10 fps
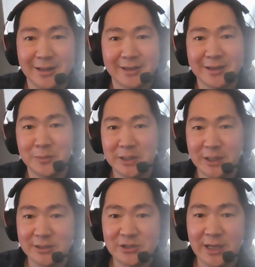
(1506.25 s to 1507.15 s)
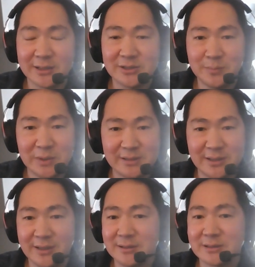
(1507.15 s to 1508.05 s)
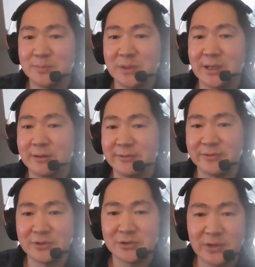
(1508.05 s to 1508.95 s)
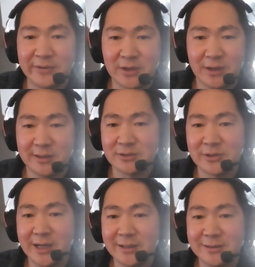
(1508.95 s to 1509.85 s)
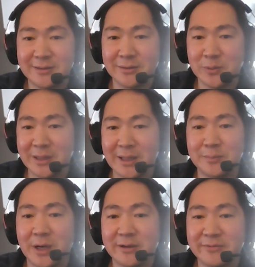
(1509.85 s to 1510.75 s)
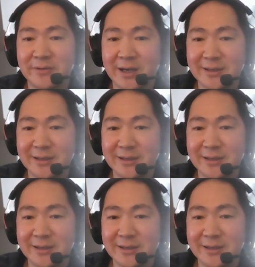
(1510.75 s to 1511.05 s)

Like, can we get Chat GPT to spit out a first draft contract that we then modify?